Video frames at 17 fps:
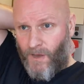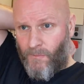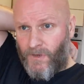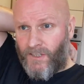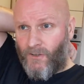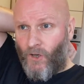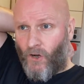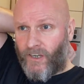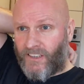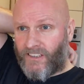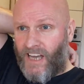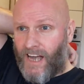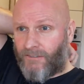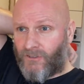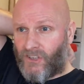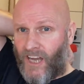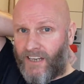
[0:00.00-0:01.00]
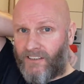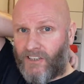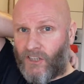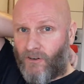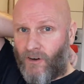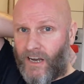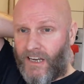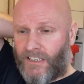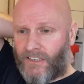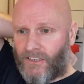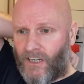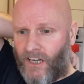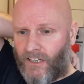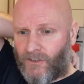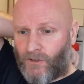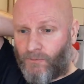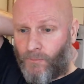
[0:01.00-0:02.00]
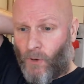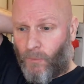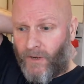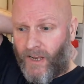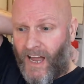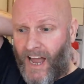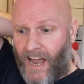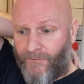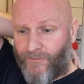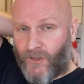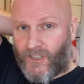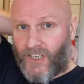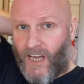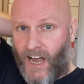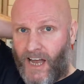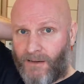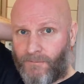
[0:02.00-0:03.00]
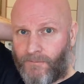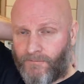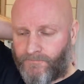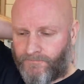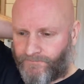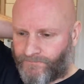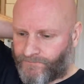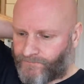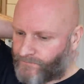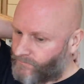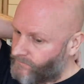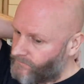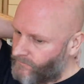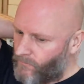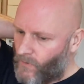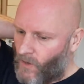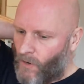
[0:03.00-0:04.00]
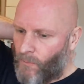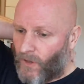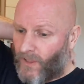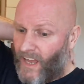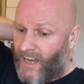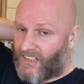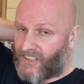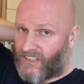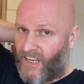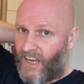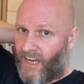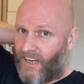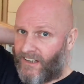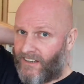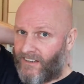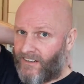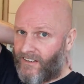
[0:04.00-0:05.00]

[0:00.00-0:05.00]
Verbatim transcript: maybe knock it down ten degrees and probably half the time. But like I say,